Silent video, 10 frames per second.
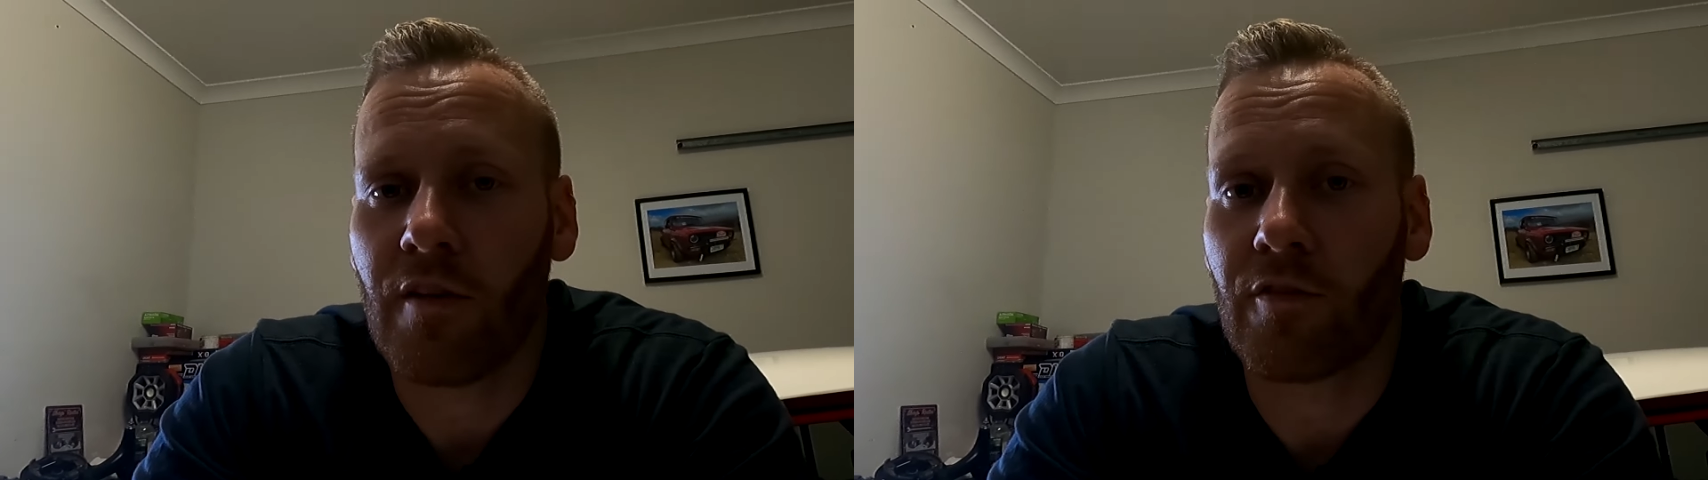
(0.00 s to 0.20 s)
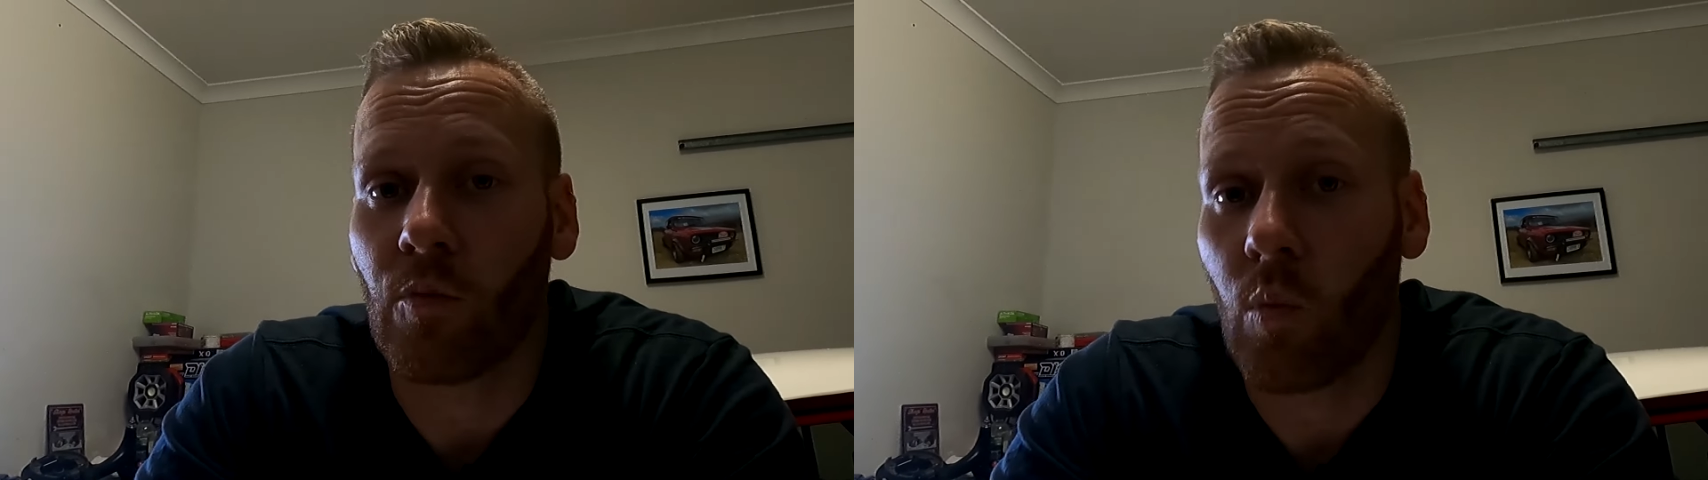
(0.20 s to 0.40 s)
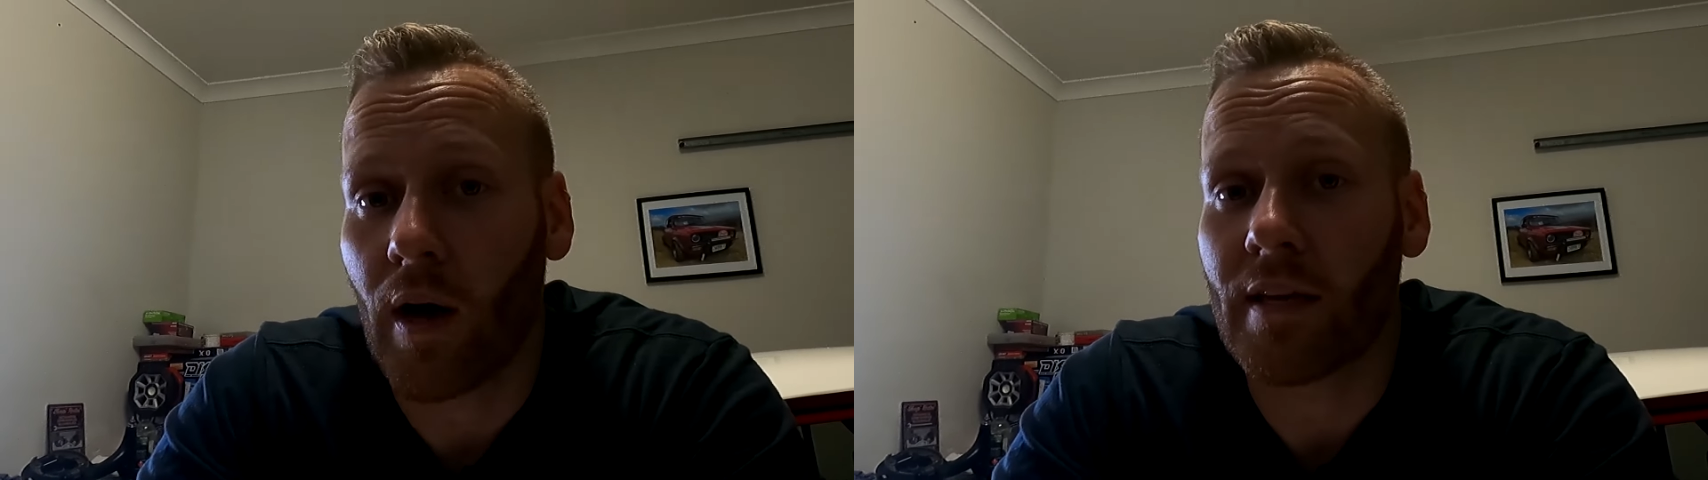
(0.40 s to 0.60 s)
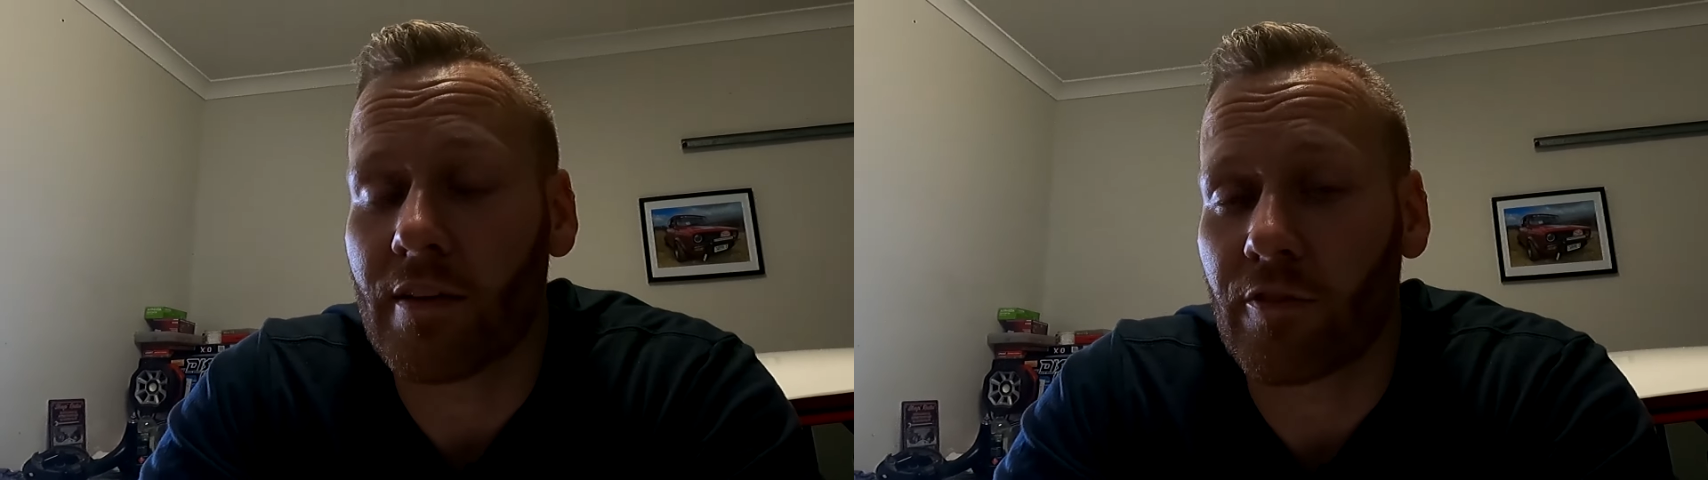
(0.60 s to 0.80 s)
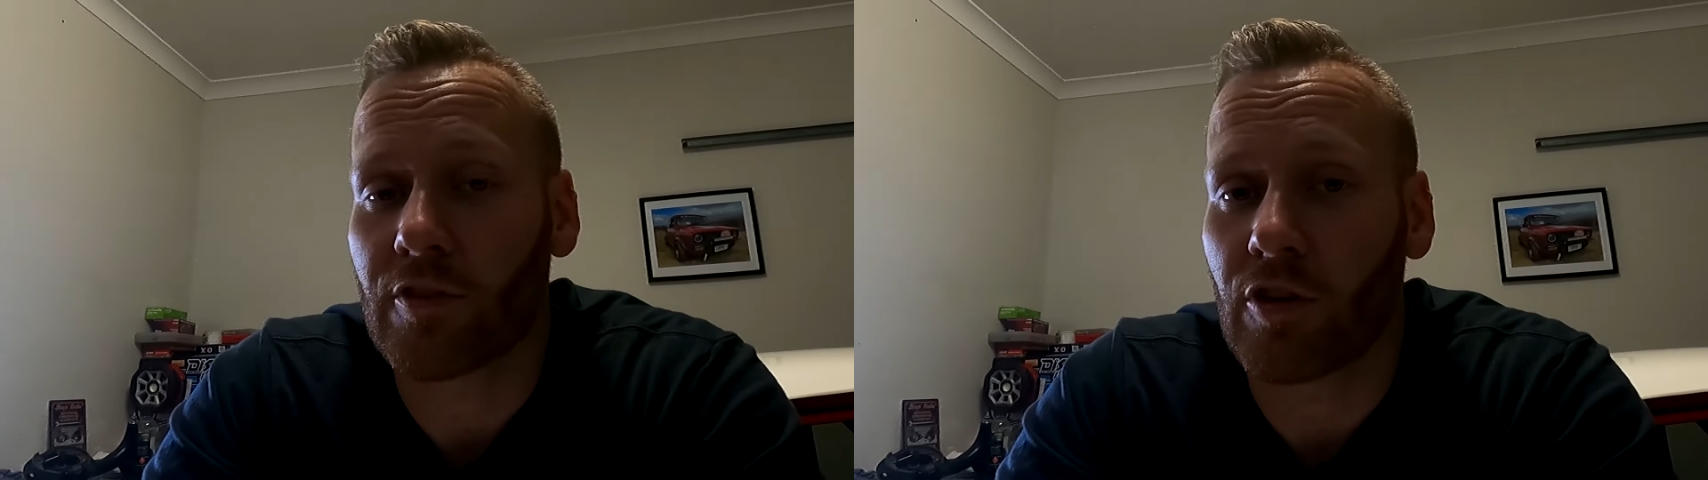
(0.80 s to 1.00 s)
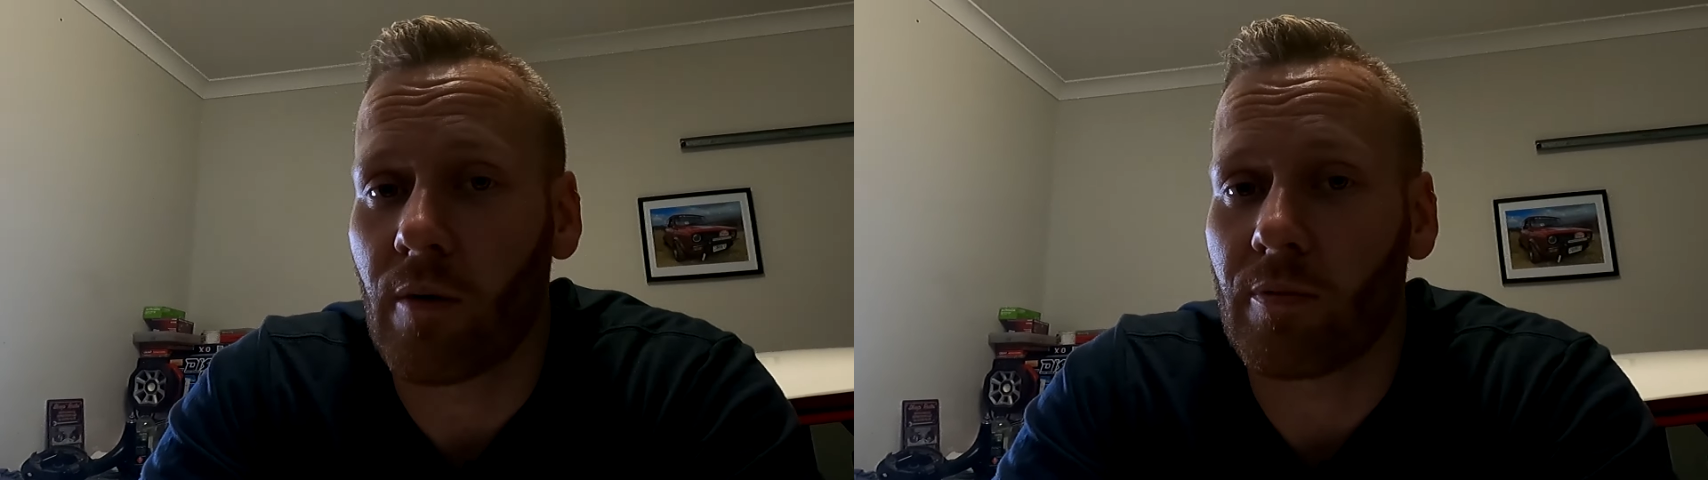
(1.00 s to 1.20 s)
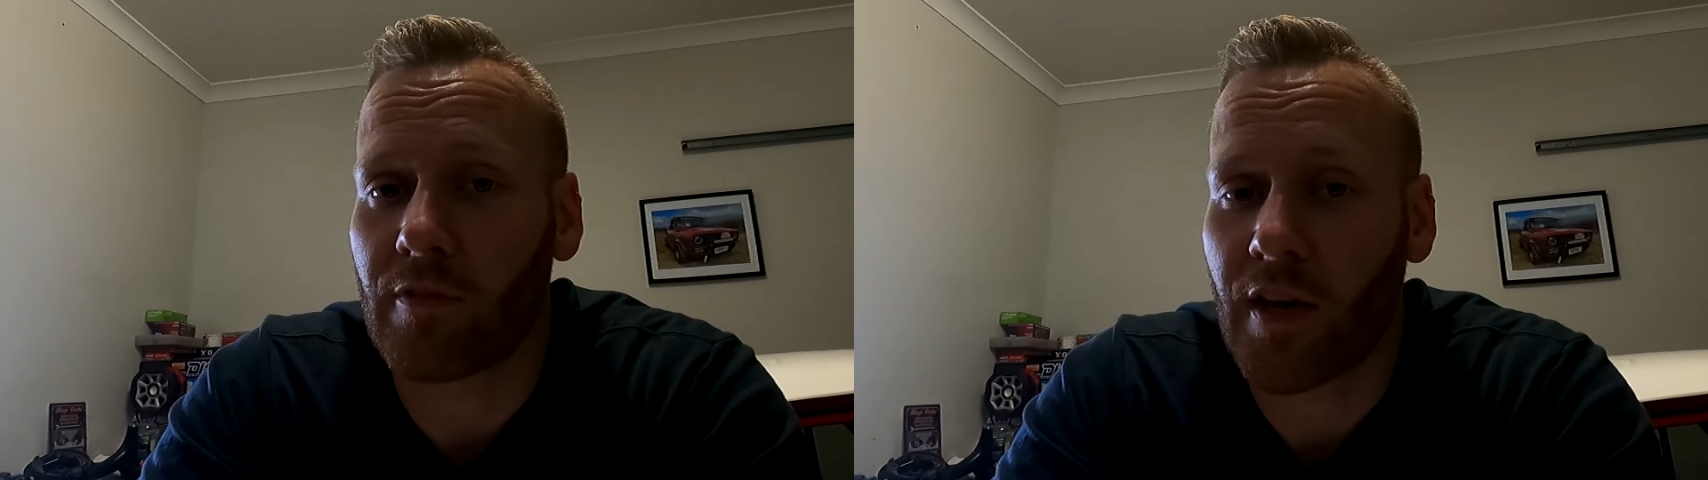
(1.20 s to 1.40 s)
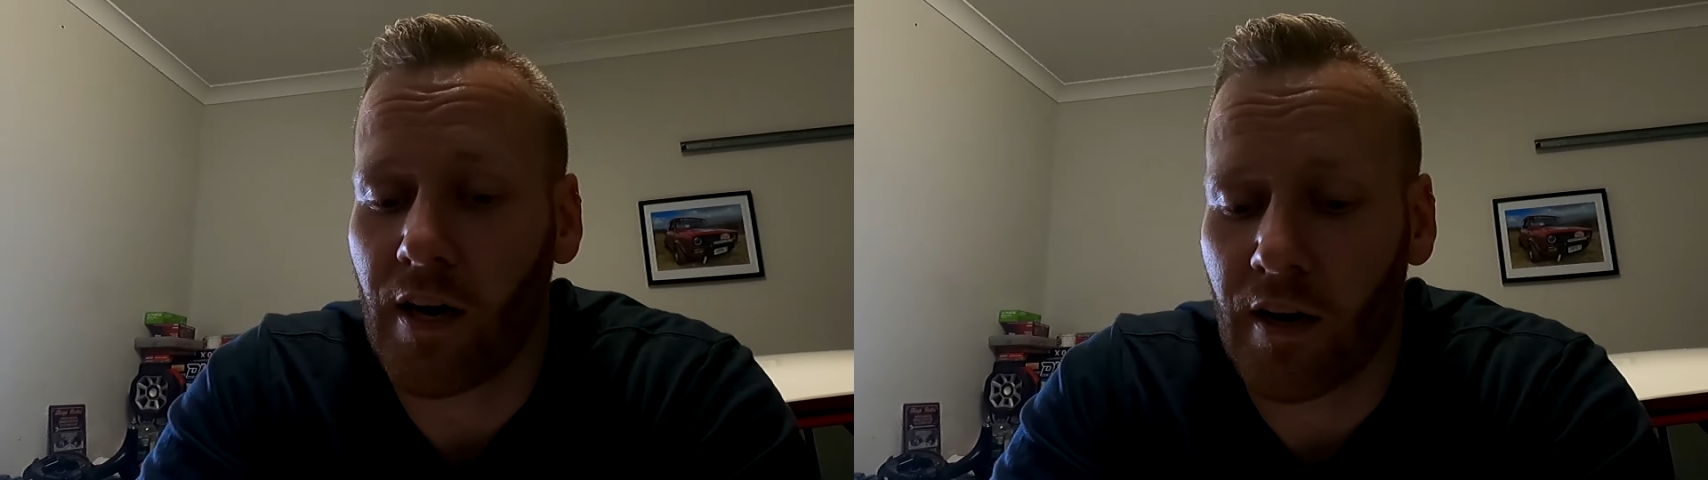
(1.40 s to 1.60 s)
for one different type
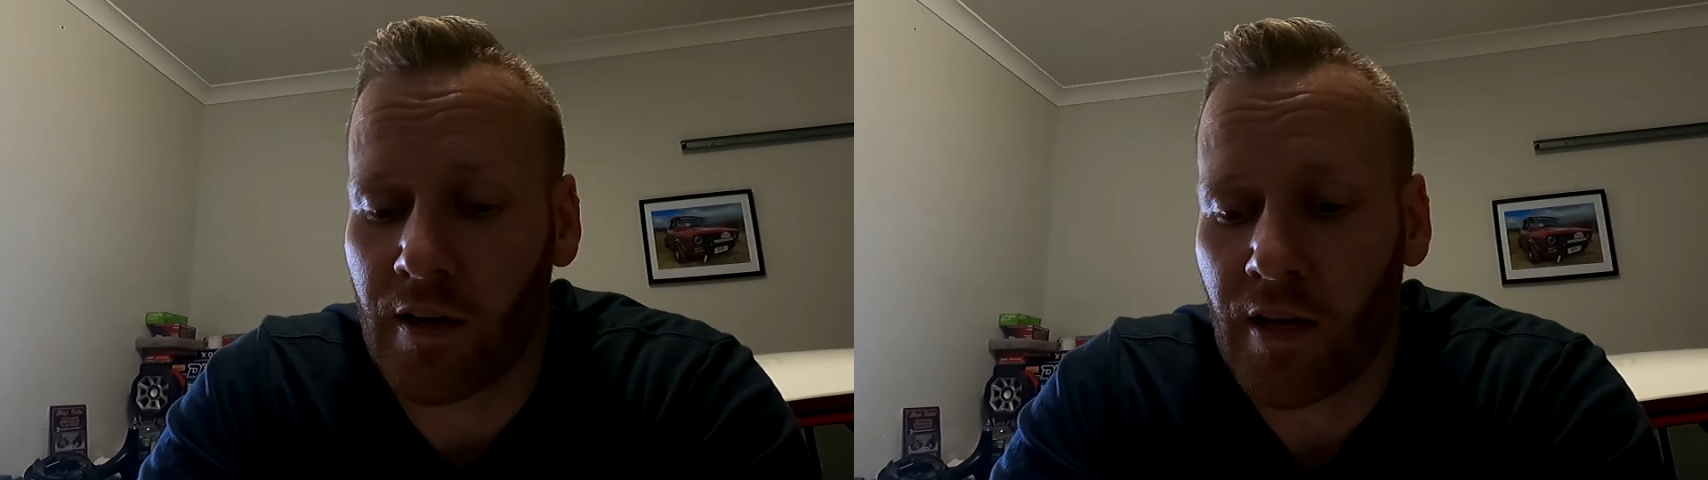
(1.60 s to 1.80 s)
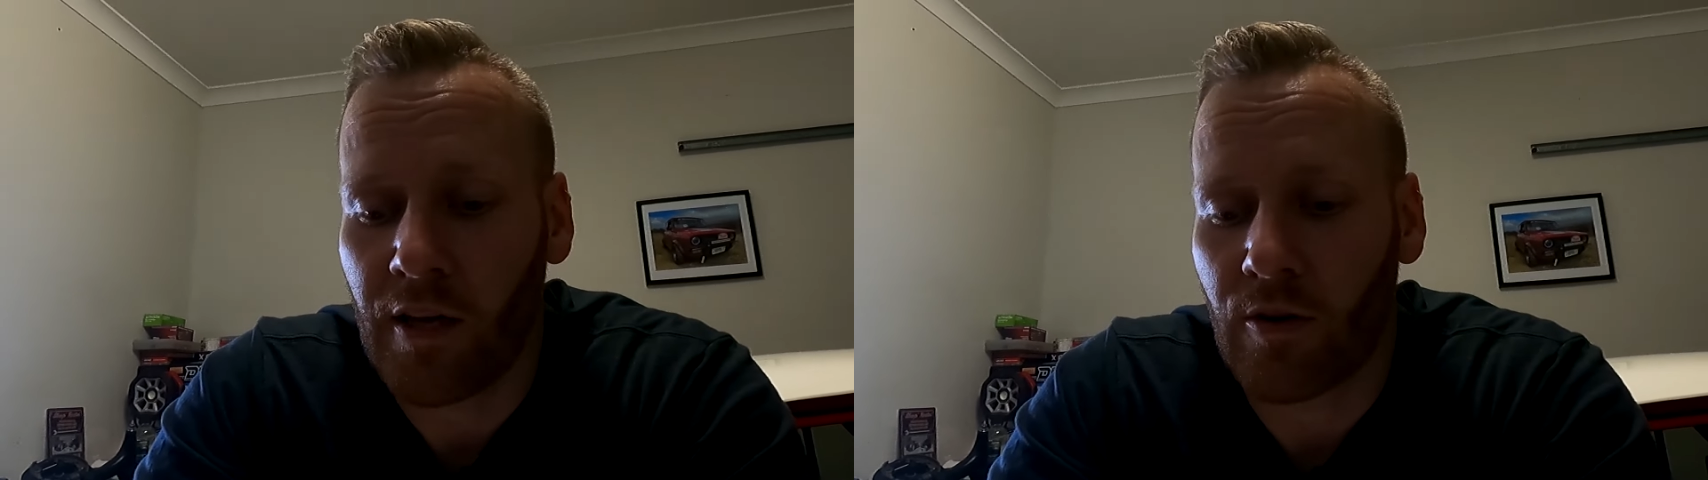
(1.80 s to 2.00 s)
of car,